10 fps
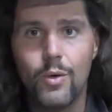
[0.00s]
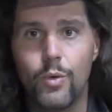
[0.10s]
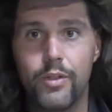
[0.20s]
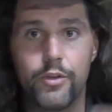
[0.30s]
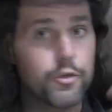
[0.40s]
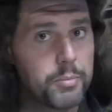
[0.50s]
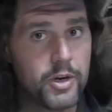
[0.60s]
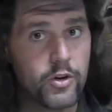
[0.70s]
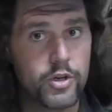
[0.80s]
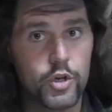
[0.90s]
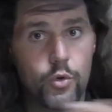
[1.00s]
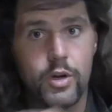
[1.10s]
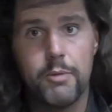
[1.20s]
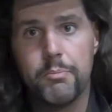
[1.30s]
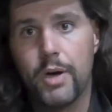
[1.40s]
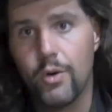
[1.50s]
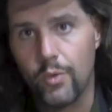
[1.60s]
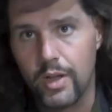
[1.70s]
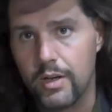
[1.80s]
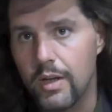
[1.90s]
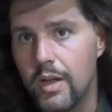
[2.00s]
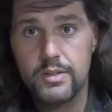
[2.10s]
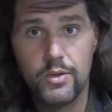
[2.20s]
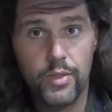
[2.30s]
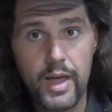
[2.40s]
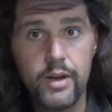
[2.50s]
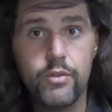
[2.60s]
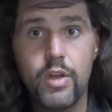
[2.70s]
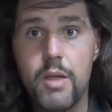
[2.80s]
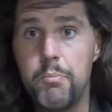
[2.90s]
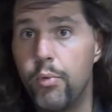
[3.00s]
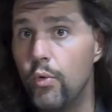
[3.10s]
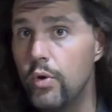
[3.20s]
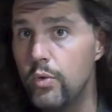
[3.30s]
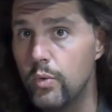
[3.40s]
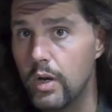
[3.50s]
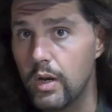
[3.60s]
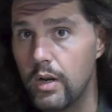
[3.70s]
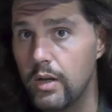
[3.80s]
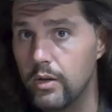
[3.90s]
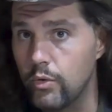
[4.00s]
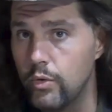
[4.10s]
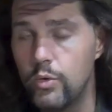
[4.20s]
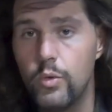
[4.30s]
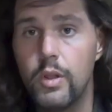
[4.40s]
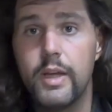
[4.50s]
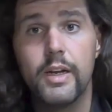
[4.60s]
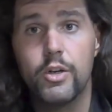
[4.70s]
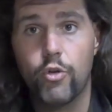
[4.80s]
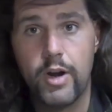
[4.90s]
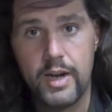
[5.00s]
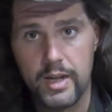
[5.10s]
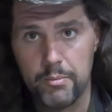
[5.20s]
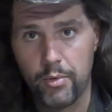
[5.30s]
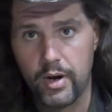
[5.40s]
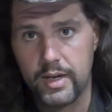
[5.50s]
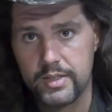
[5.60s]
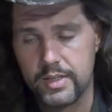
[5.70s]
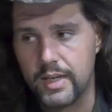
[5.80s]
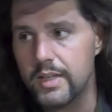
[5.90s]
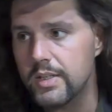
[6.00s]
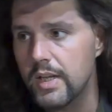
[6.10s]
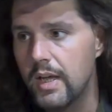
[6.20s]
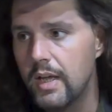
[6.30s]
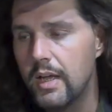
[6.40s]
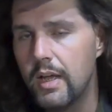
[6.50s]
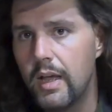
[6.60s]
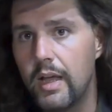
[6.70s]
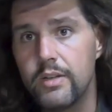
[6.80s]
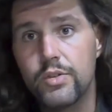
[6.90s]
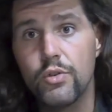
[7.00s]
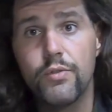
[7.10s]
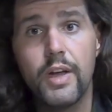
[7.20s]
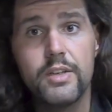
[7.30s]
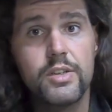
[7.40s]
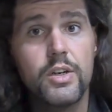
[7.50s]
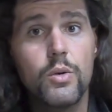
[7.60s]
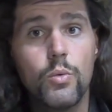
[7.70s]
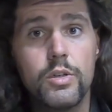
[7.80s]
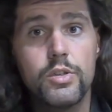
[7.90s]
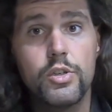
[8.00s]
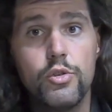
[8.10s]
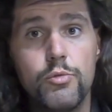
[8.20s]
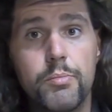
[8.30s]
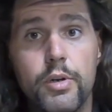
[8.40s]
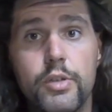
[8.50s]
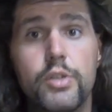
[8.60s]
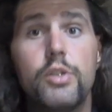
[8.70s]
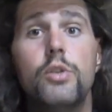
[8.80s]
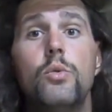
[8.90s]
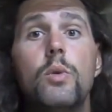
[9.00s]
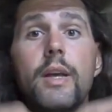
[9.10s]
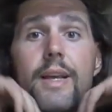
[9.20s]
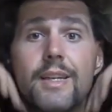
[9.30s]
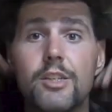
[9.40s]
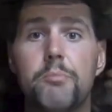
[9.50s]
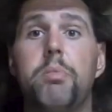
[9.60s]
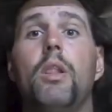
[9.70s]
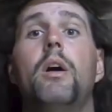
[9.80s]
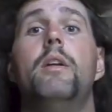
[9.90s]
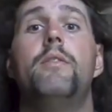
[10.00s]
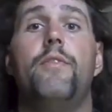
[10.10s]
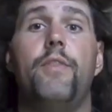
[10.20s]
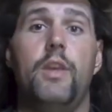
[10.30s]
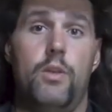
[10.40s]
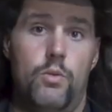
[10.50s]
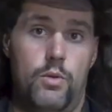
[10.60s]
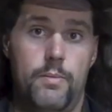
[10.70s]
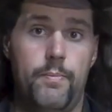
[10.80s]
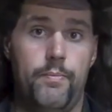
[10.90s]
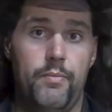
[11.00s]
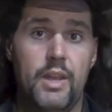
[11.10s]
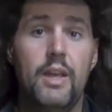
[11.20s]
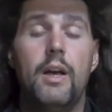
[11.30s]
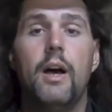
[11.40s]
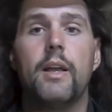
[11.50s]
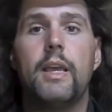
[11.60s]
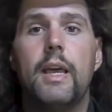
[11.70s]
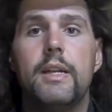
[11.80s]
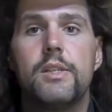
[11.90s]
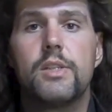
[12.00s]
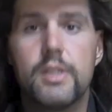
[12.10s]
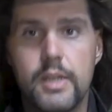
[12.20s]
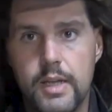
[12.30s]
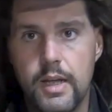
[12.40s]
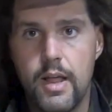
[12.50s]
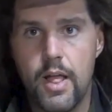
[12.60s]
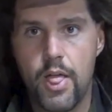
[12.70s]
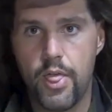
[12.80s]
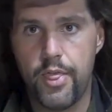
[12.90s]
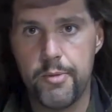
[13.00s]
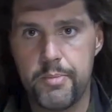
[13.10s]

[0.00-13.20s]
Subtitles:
with a spiritual component. So that is a brutal, grueling training process. And Sylvester wants to pursue his blood feud against the